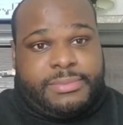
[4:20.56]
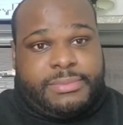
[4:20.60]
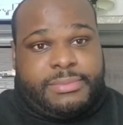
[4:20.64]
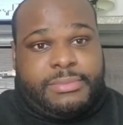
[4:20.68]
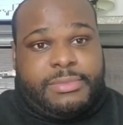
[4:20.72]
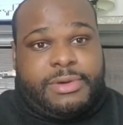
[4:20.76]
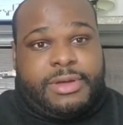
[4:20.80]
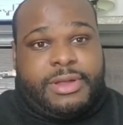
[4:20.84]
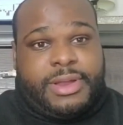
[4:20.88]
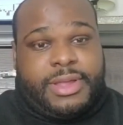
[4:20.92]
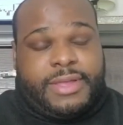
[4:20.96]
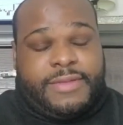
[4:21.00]

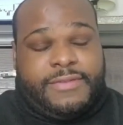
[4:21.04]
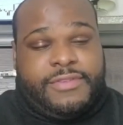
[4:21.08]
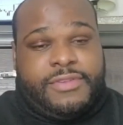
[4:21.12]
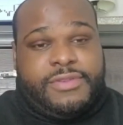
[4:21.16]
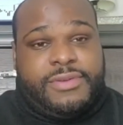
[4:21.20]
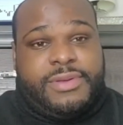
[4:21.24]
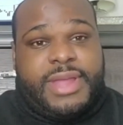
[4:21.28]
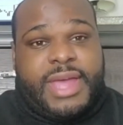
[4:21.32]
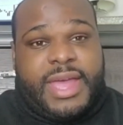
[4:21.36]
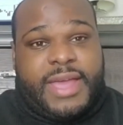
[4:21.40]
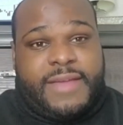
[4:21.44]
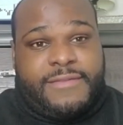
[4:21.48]
But if you
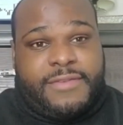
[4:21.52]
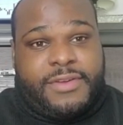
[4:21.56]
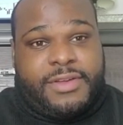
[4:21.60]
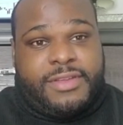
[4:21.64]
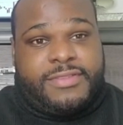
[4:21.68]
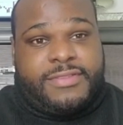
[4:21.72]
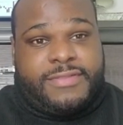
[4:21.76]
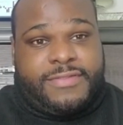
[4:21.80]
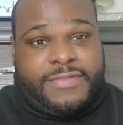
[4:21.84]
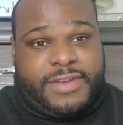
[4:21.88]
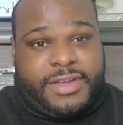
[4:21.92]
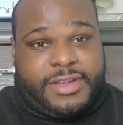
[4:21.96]

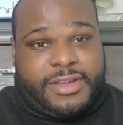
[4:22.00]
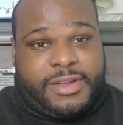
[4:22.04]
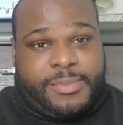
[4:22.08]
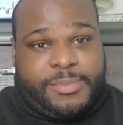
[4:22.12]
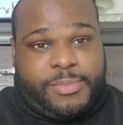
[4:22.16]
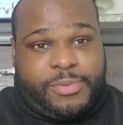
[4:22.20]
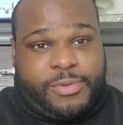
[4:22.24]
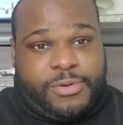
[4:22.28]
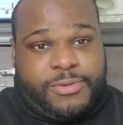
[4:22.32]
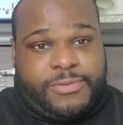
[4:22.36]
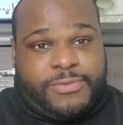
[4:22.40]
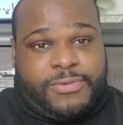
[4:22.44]
diversify your
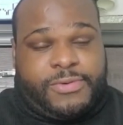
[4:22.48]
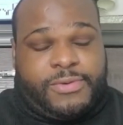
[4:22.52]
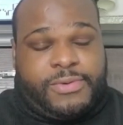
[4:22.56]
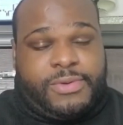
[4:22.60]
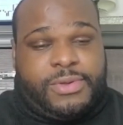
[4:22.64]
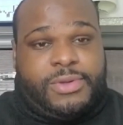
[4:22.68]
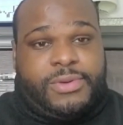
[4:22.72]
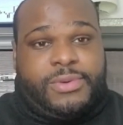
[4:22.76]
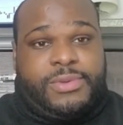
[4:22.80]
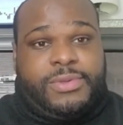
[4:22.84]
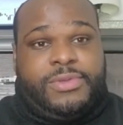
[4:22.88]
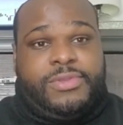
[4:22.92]

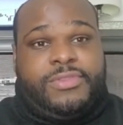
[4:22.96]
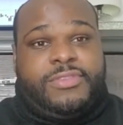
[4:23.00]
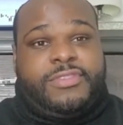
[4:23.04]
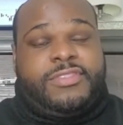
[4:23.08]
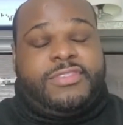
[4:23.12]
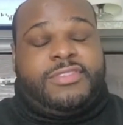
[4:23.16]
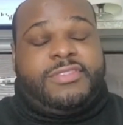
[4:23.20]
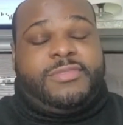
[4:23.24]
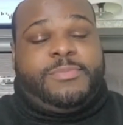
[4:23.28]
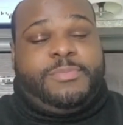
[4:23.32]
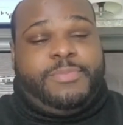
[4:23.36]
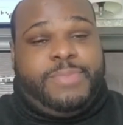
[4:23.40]
portfolio, you
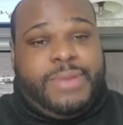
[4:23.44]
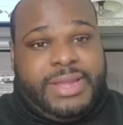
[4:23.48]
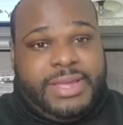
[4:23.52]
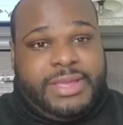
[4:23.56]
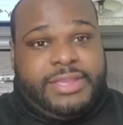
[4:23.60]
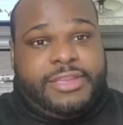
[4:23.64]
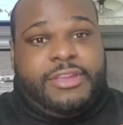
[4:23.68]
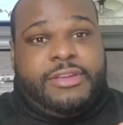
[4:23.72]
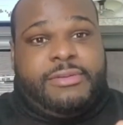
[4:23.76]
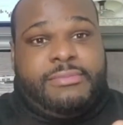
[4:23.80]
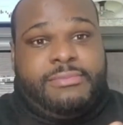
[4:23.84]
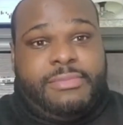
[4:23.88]
split
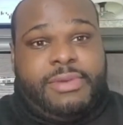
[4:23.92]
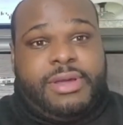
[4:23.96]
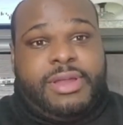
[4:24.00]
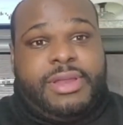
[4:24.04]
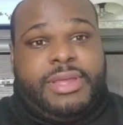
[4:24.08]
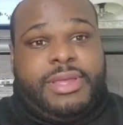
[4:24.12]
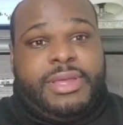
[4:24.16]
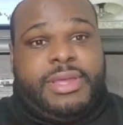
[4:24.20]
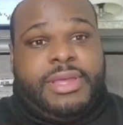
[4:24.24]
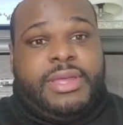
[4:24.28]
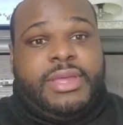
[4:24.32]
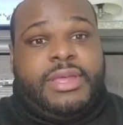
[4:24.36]
your
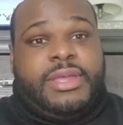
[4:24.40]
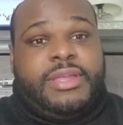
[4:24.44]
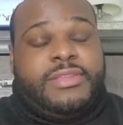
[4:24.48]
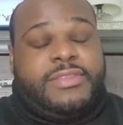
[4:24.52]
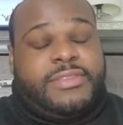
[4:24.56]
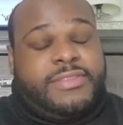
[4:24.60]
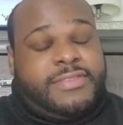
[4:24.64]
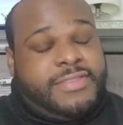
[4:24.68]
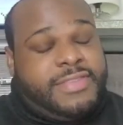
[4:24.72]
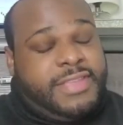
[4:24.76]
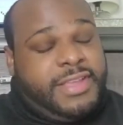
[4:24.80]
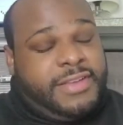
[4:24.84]
money
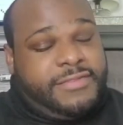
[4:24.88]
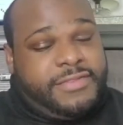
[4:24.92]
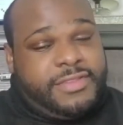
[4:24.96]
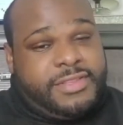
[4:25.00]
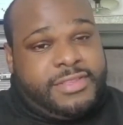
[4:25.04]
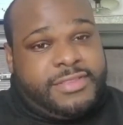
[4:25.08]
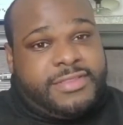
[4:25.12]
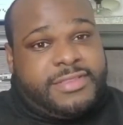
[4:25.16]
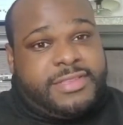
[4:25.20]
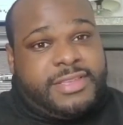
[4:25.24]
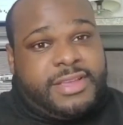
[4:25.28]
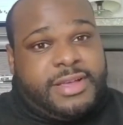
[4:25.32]
to several
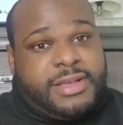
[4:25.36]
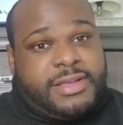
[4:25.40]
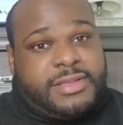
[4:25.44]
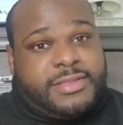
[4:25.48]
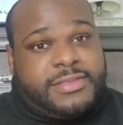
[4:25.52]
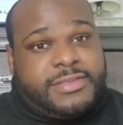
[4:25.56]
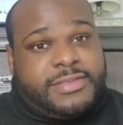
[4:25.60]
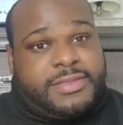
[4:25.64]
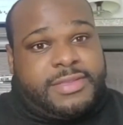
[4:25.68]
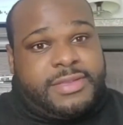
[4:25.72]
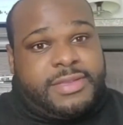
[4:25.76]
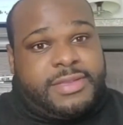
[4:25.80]

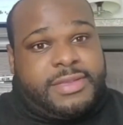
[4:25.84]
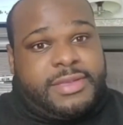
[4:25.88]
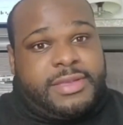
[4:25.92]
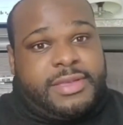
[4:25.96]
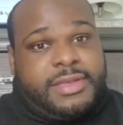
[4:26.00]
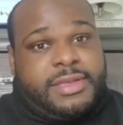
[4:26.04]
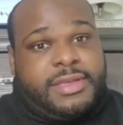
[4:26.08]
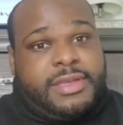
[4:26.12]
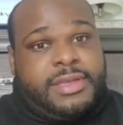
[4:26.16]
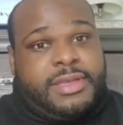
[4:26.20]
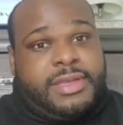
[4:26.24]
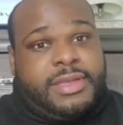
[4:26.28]
stocks,
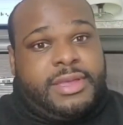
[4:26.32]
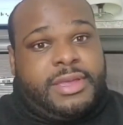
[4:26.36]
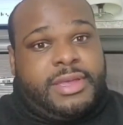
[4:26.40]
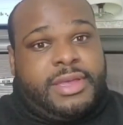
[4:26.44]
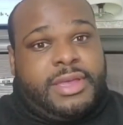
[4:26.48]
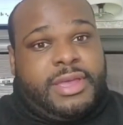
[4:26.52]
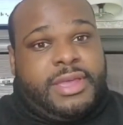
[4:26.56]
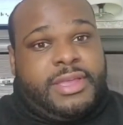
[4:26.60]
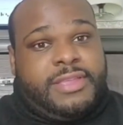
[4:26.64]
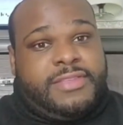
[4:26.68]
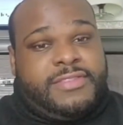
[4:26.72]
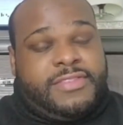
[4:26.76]

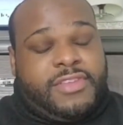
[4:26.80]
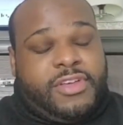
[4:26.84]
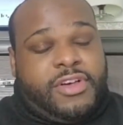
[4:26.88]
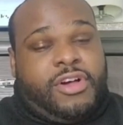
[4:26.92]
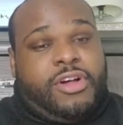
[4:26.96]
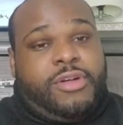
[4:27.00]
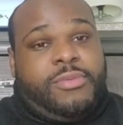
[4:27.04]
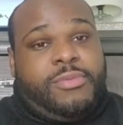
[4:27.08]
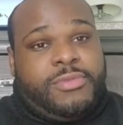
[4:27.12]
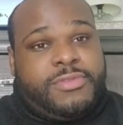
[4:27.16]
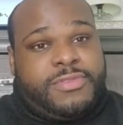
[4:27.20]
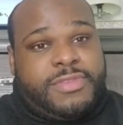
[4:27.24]
it's
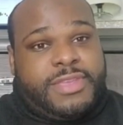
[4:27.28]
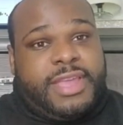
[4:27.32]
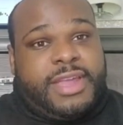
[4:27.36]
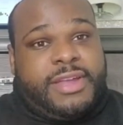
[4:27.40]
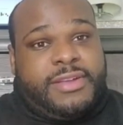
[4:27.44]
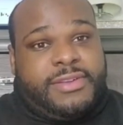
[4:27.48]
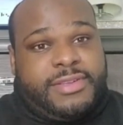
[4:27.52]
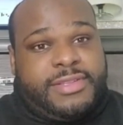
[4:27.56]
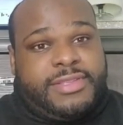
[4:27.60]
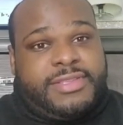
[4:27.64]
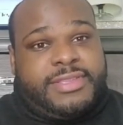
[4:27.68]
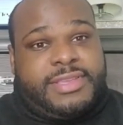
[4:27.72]
almost
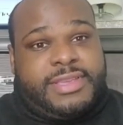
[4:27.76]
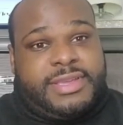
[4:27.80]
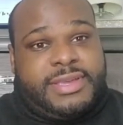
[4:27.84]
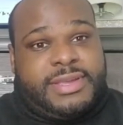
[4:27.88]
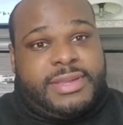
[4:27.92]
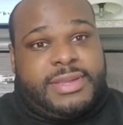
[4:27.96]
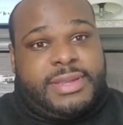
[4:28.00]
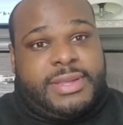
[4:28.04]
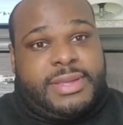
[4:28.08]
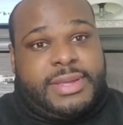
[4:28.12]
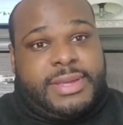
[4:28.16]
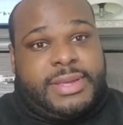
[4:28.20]

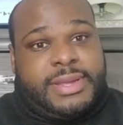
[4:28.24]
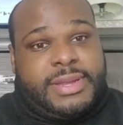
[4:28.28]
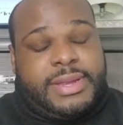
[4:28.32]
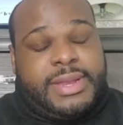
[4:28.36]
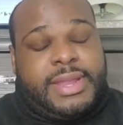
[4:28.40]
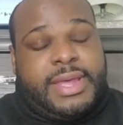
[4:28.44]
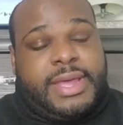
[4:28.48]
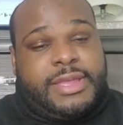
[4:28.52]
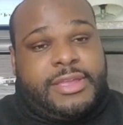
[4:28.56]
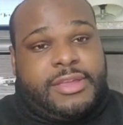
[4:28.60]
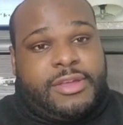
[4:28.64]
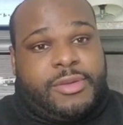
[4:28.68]
guaranteed
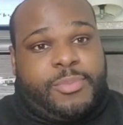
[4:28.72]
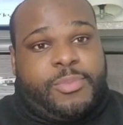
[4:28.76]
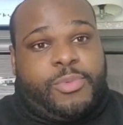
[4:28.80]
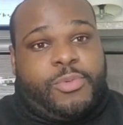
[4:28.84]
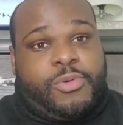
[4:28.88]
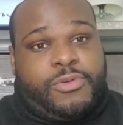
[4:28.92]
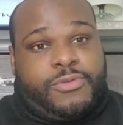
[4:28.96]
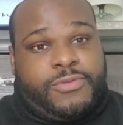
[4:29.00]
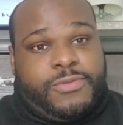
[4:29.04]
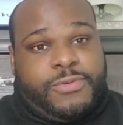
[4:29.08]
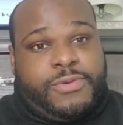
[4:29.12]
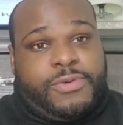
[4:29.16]
that your
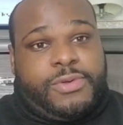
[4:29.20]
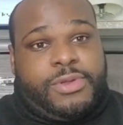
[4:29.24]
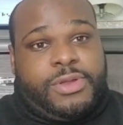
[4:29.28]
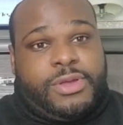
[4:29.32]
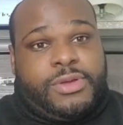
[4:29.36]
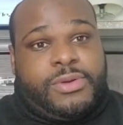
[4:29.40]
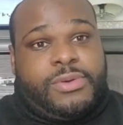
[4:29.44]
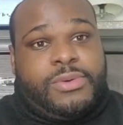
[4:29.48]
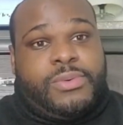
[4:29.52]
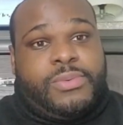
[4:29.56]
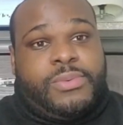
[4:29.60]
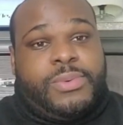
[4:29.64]

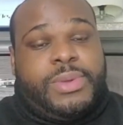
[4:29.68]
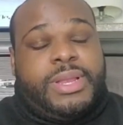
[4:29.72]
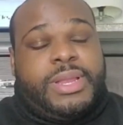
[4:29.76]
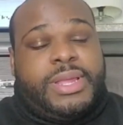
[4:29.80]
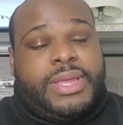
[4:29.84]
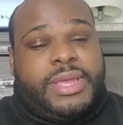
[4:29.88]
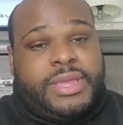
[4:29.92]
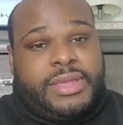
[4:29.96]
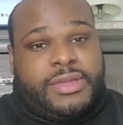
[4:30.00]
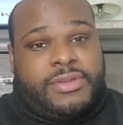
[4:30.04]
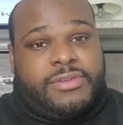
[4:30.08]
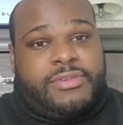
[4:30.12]
portfolio will
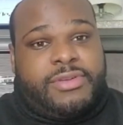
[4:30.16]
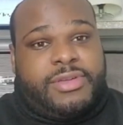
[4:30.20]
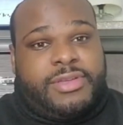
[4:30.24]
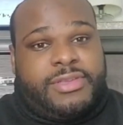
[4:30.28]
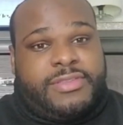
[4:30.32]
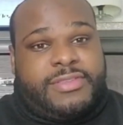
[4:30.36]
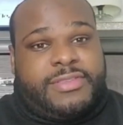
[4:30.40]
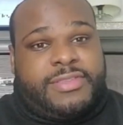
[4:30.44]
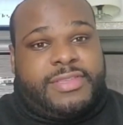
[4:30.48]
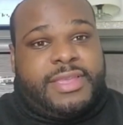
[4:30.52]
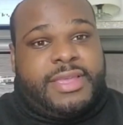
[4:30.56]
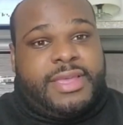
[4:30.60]

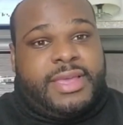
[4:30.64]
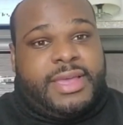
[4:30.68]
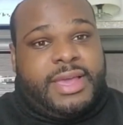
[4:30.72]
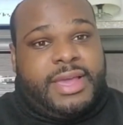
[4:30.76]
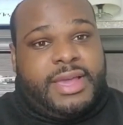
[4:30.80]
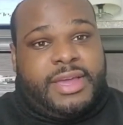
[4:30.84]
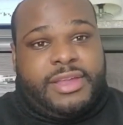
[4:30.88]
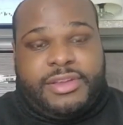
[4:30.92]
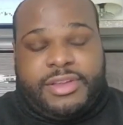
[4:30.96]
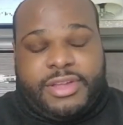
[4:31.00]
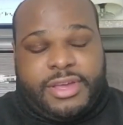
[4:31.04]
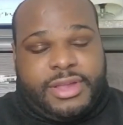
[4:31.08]
increase
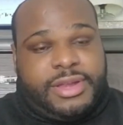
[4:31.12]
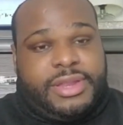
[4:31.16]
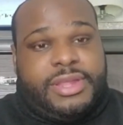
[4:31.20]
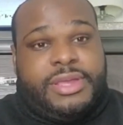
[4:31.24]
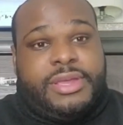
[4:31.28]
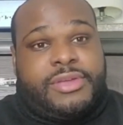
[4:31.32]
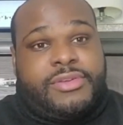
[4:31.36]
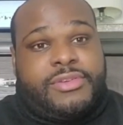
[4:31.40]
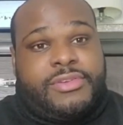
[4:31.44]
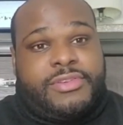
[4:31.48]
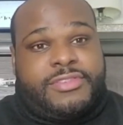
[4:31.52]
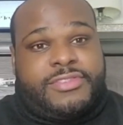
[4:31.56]
and not
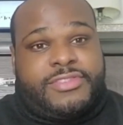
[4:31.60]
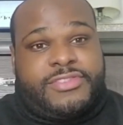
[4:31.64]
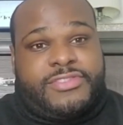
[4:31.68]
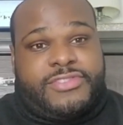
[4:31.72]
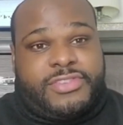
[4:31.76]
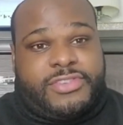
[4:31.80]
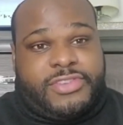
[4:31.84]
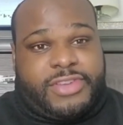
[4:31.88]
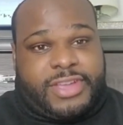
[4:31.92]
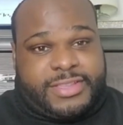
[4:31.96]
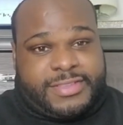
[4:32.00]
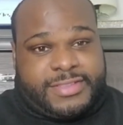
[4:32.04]
decrease
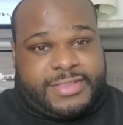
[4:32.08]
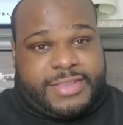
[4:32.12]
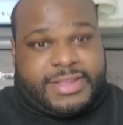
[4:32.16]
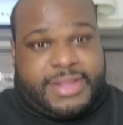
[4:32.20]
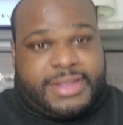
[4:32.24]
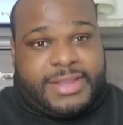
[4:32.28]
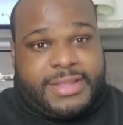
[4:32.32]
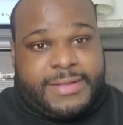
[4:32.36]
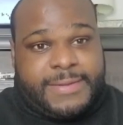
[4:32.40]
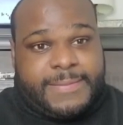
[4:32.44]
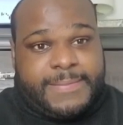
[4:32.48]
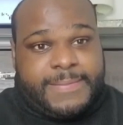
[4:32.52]
drastically.